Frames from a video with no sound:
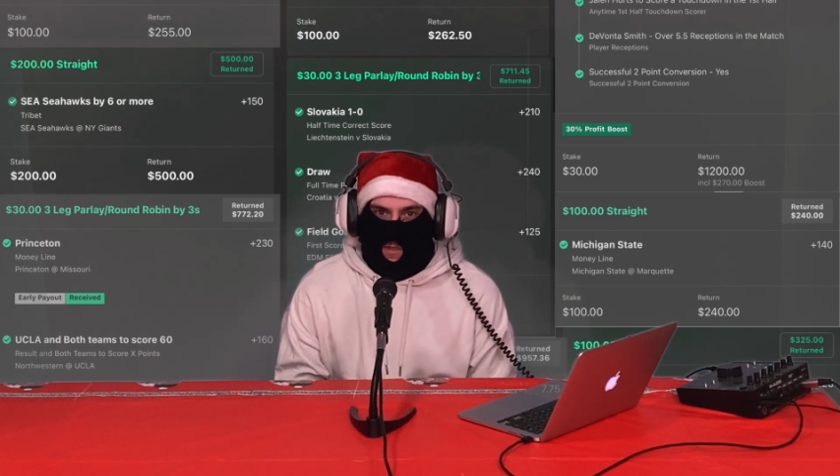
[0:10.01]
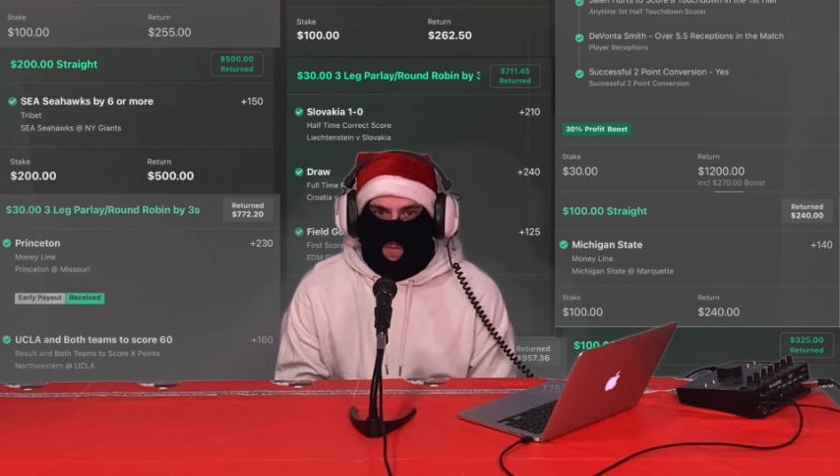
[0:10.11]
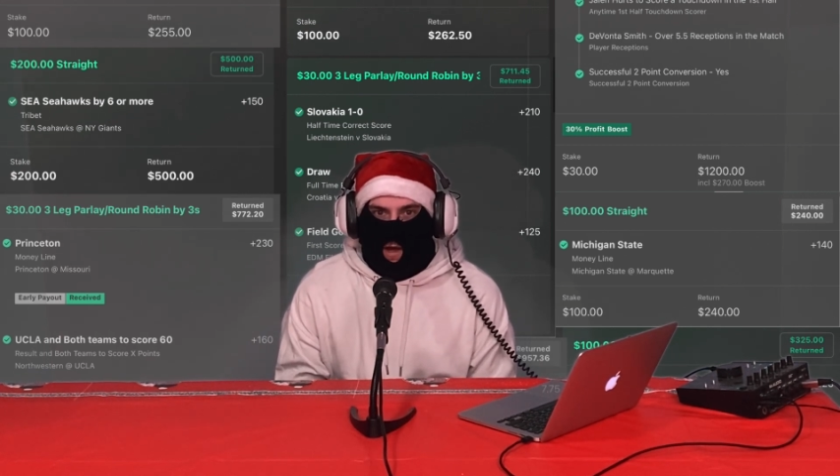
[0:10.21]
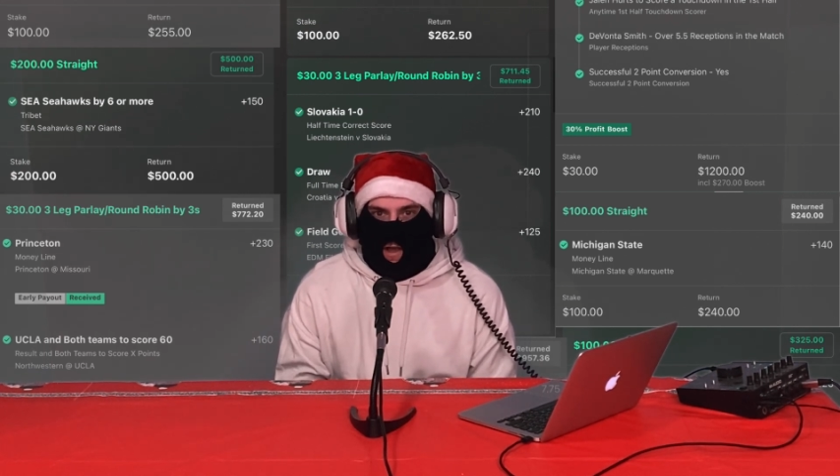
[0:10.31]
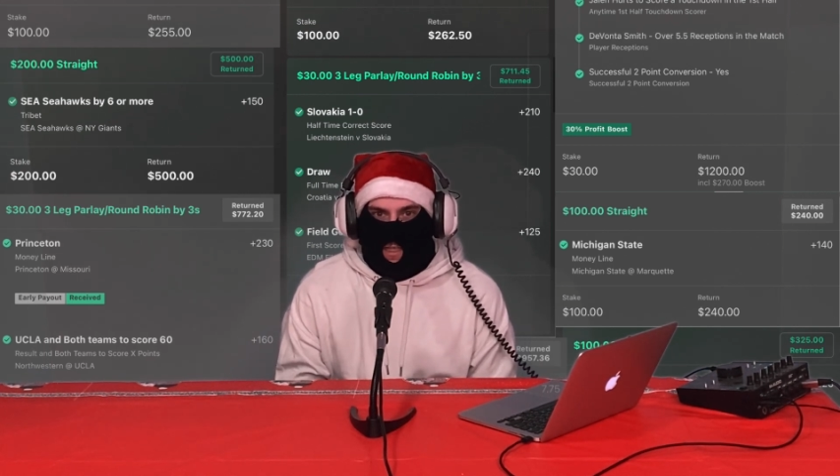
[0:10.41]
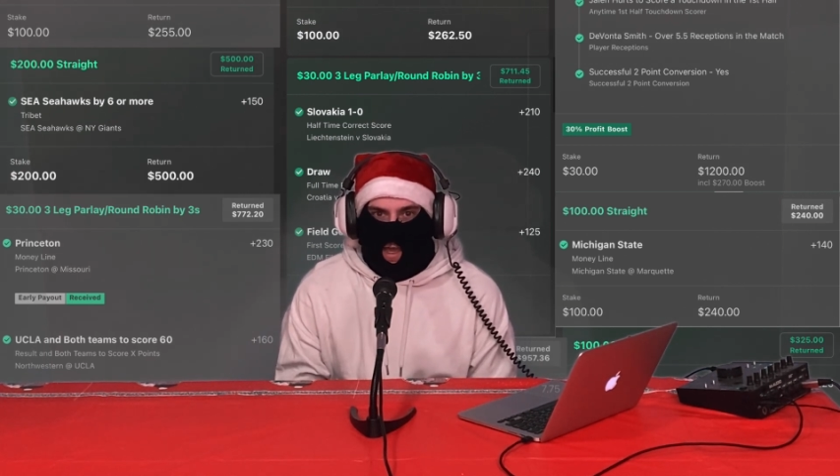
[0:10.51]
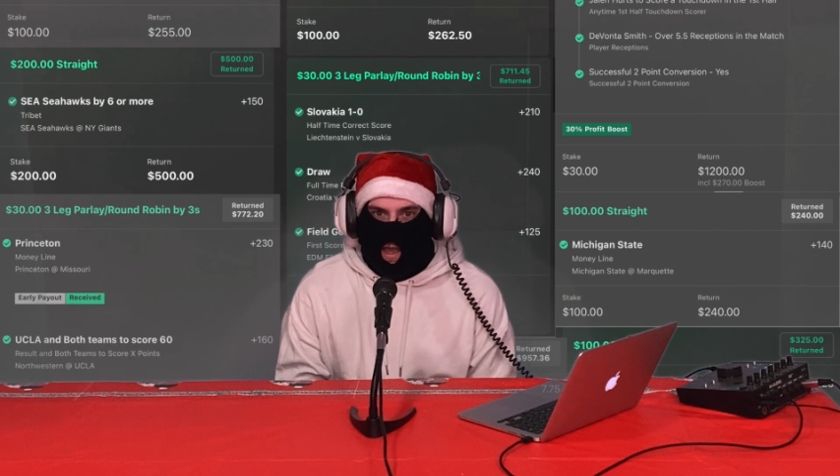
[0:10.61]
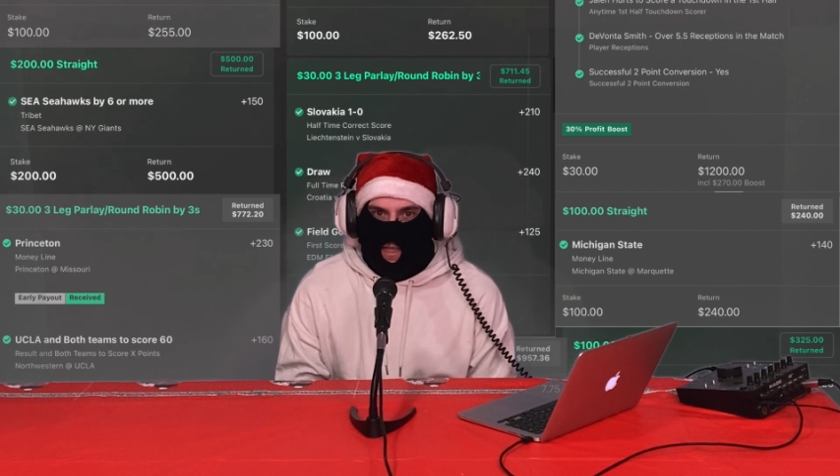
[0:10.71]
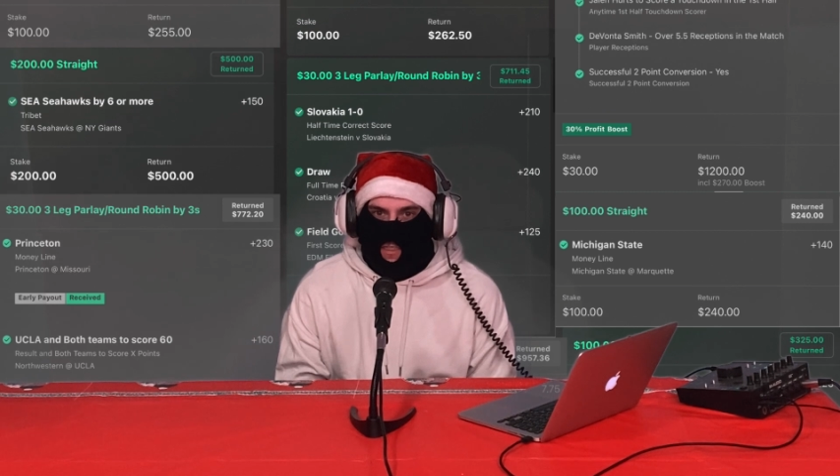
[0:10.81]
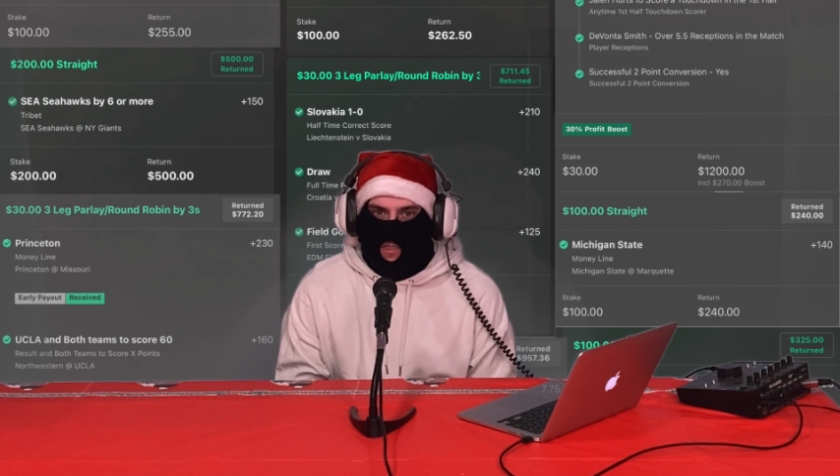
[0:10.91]

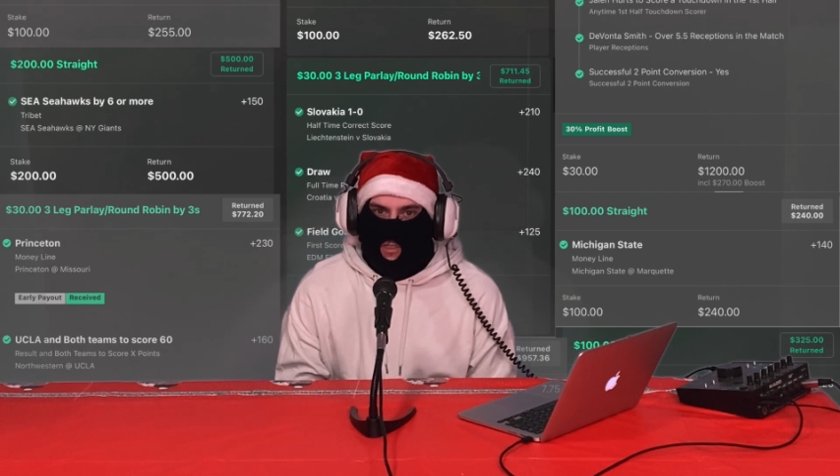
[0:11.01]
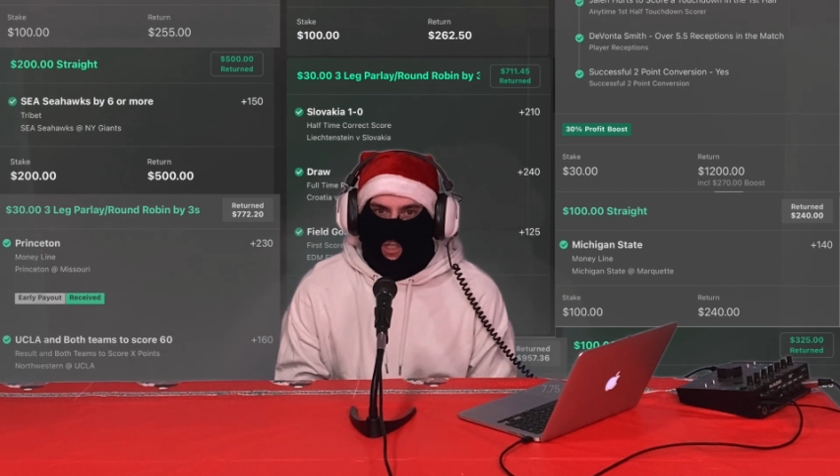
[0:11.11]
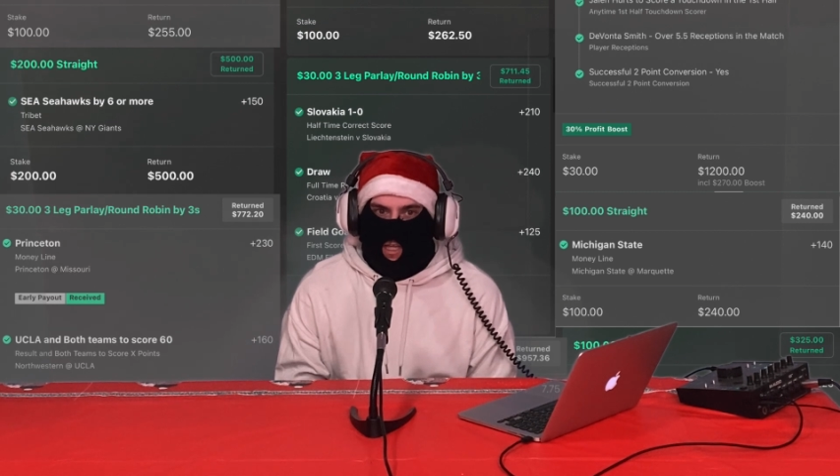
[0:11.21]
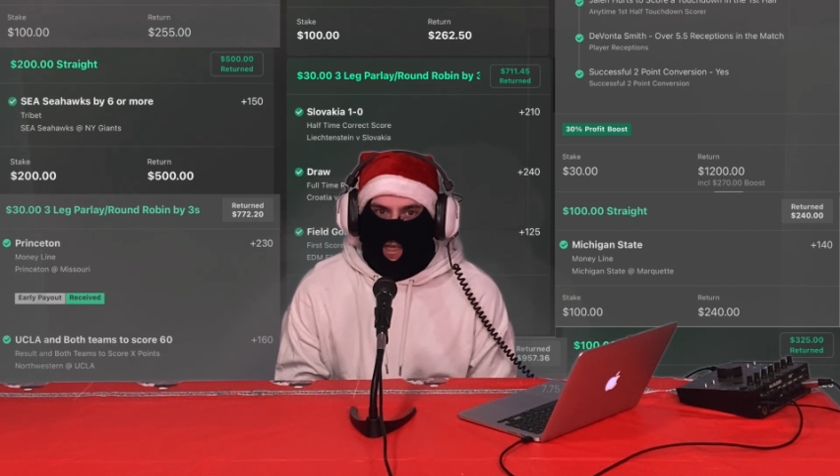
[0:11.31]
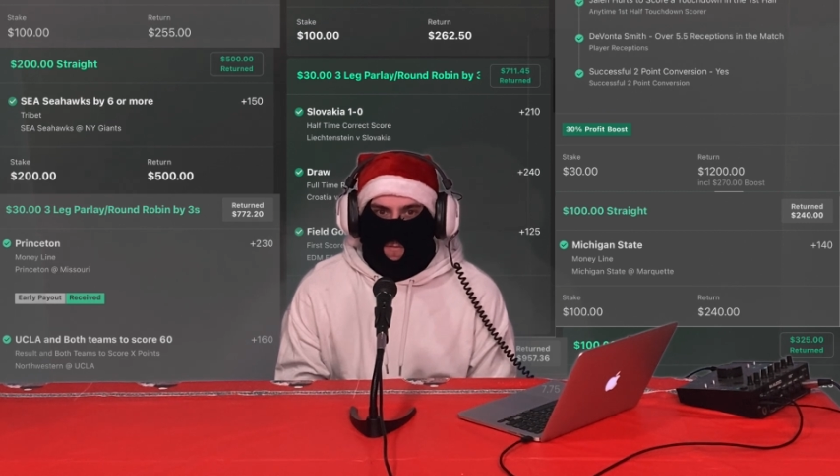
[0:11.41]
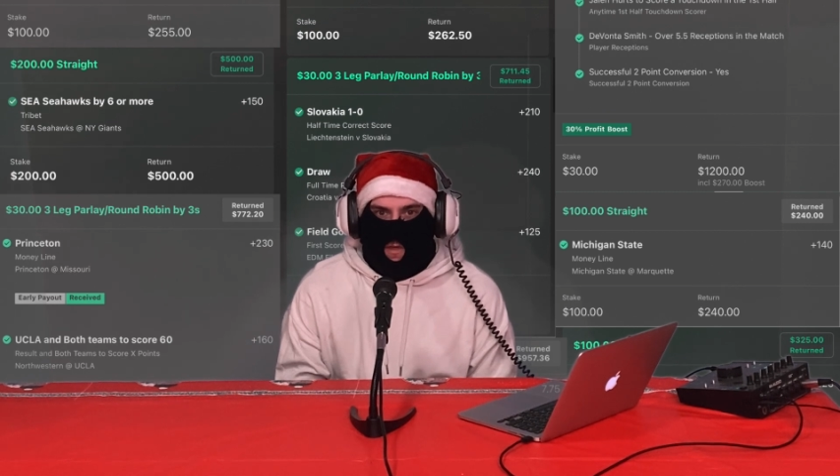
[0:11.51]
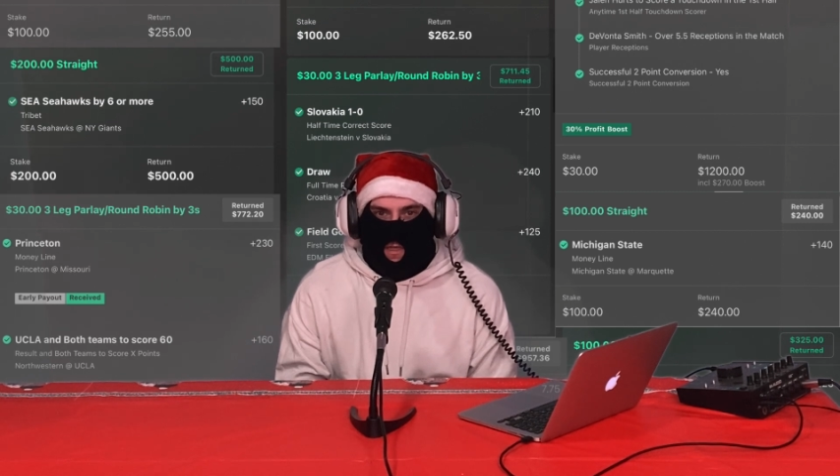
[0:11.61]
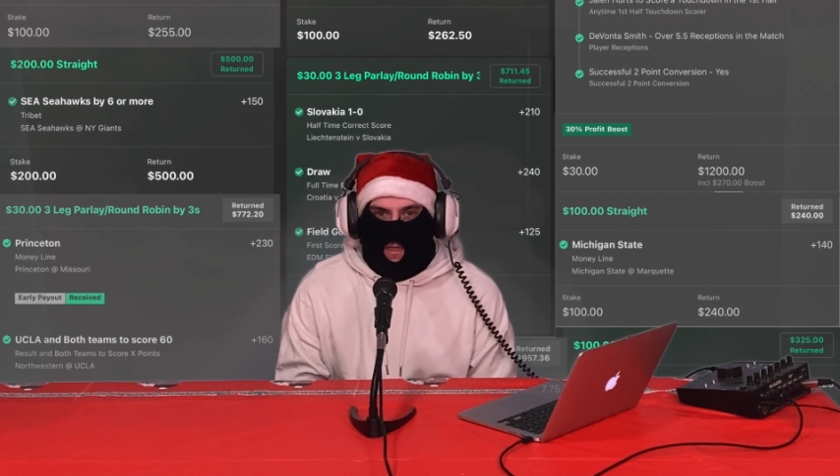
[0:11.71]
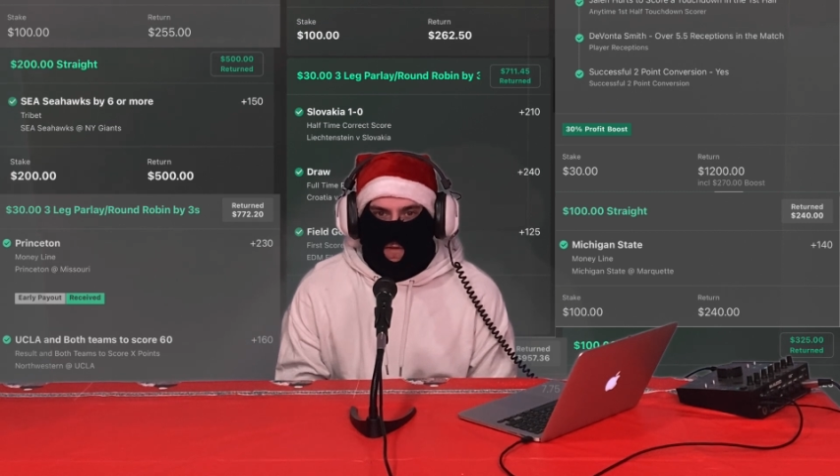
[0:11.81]
podcast in GAP